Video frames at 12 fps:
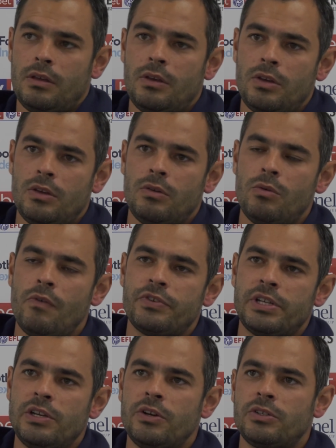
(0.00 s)
You
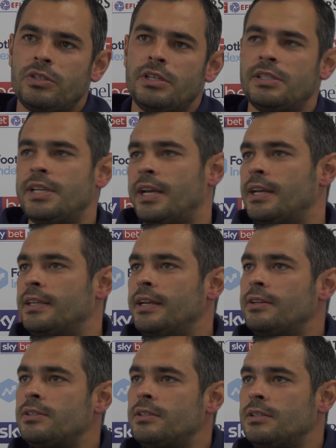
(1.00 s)
obviously look to your second
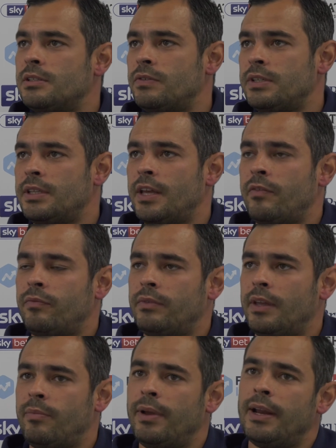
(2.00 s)
years, because obviously they
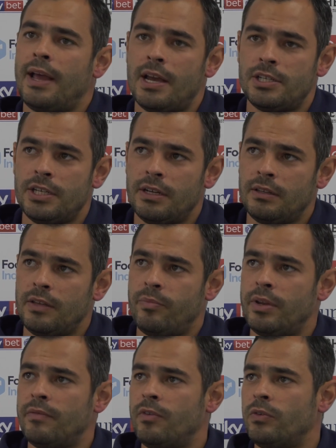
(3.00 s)
played last year, they've
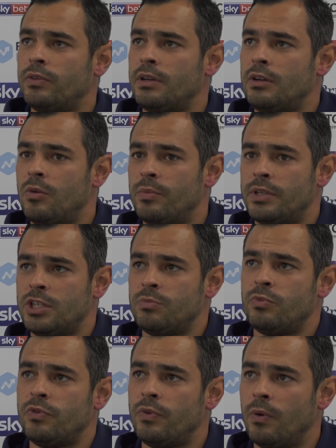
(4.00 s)
been involved in the competition
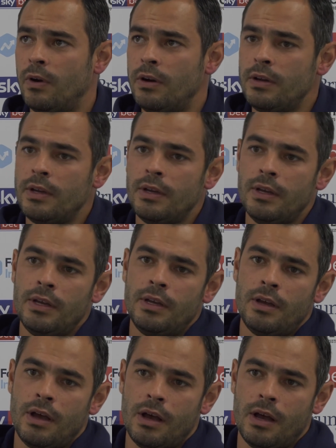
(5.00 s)
before.
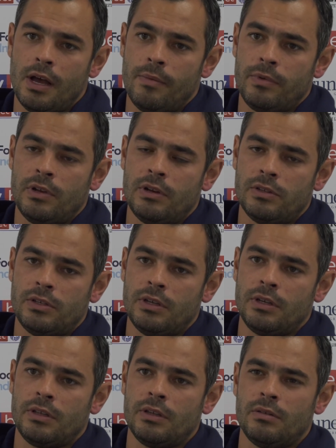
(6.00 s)
You look to
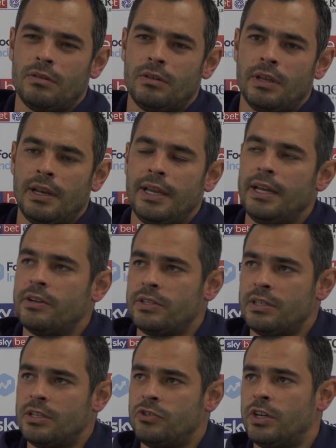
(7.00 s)
your leaders
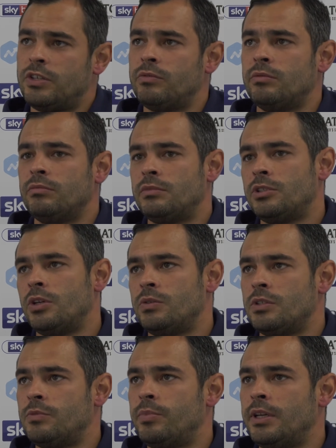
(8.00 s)
in the dressing room, so
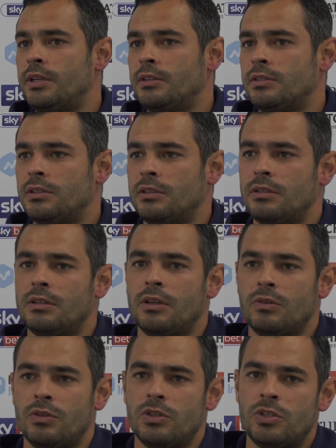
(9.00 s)
to speak. So, you
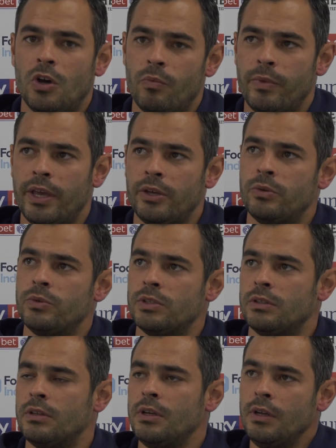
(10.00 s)
know, Tom Mayhews
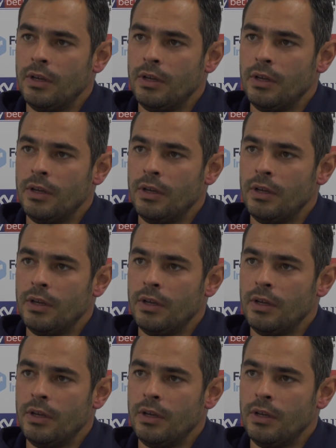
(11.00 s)
and